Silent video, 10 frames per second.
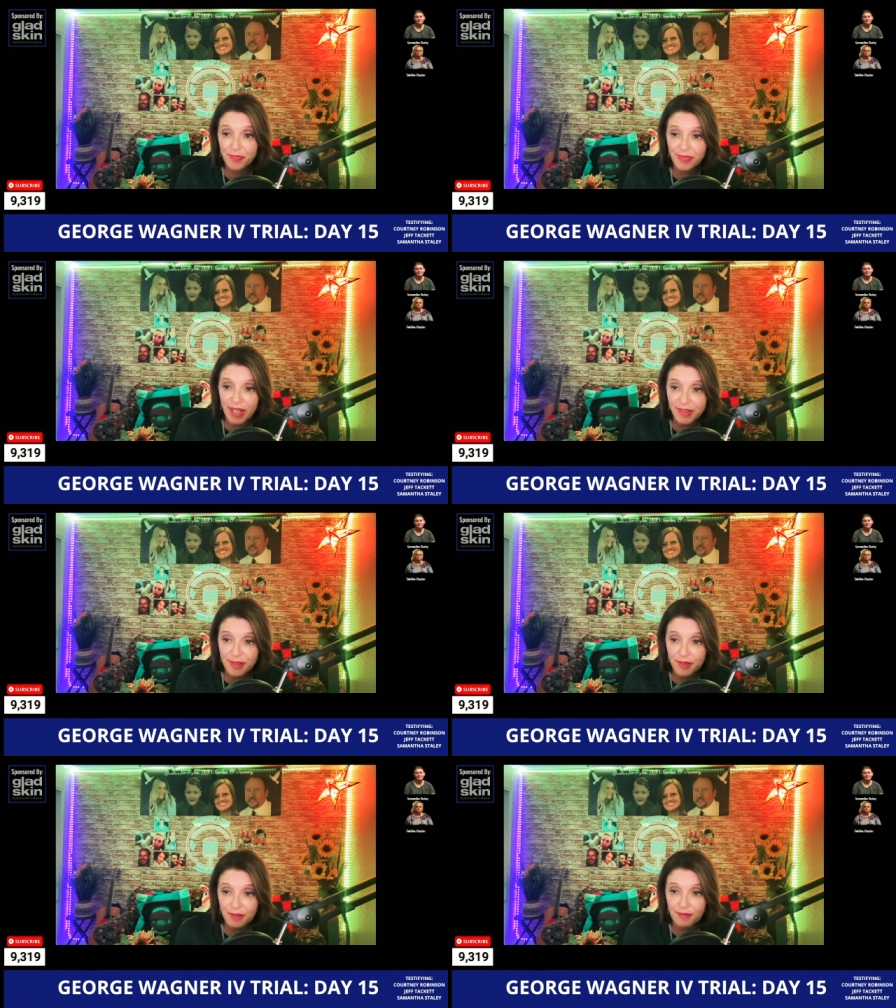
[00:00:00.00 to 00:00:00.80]
that
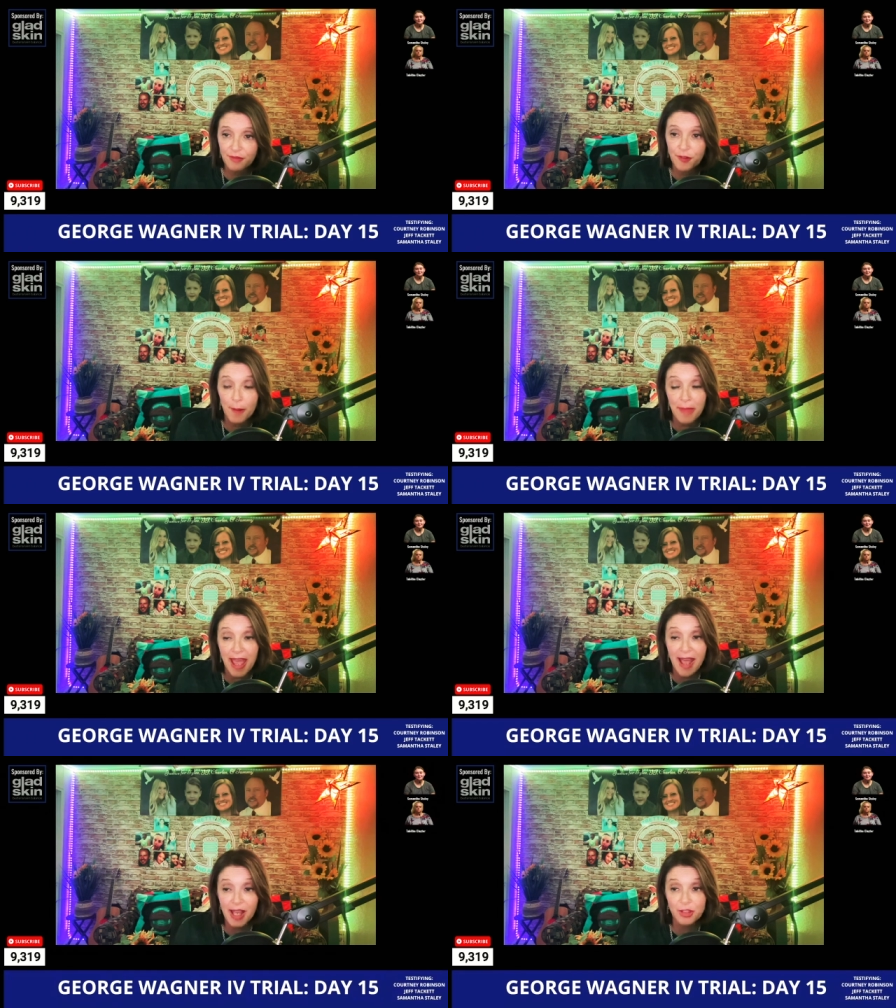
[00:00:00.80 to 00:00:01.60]
from that
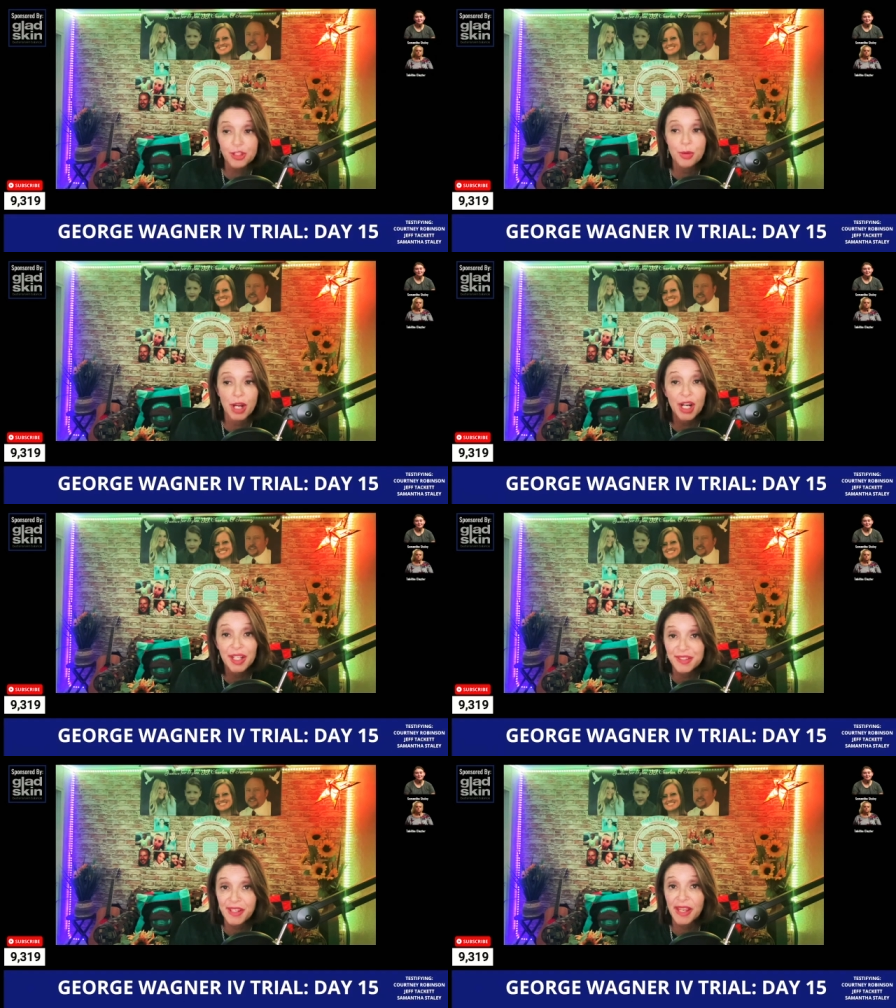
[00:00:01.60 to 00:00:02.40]
house to a
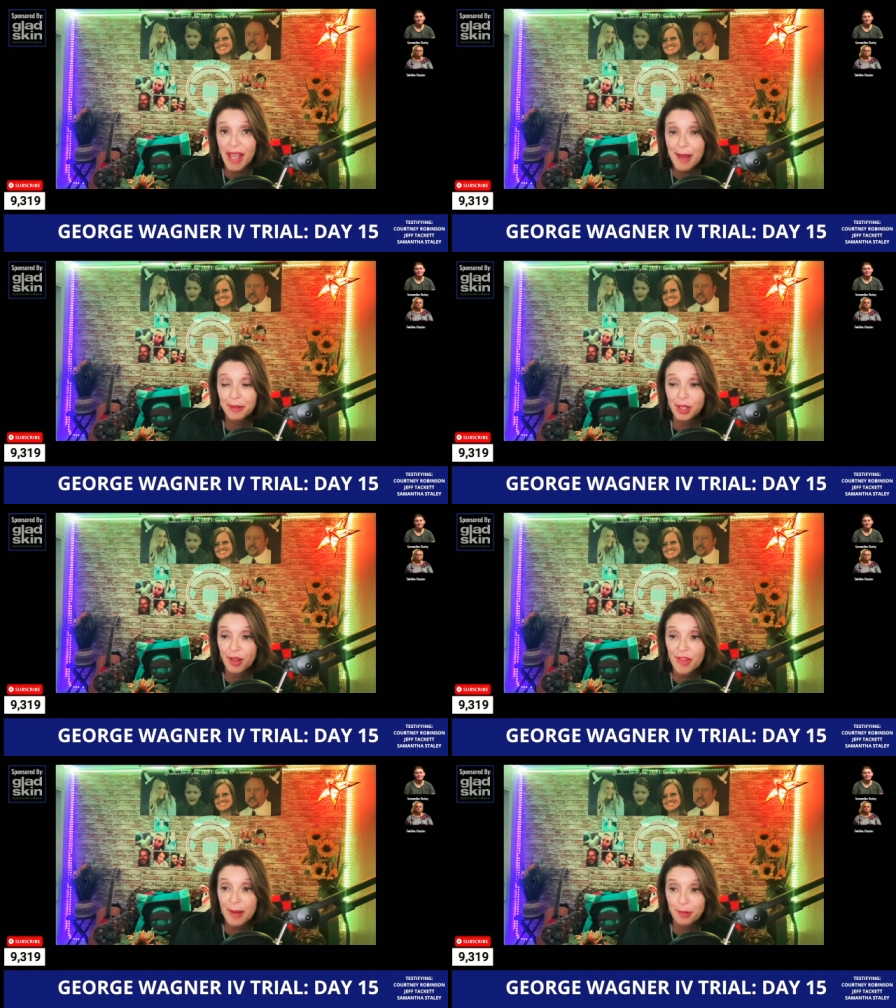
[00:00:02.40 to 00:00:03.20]
hunting cabin
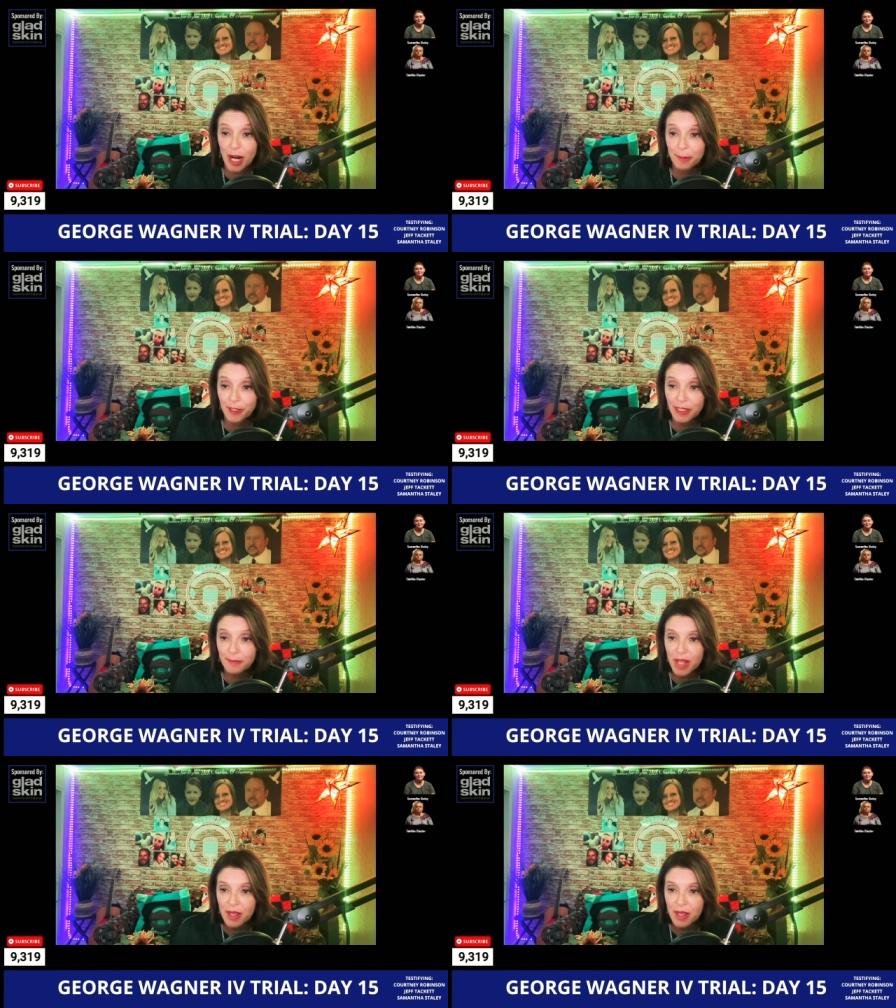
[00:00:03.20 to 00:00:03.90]
on that property.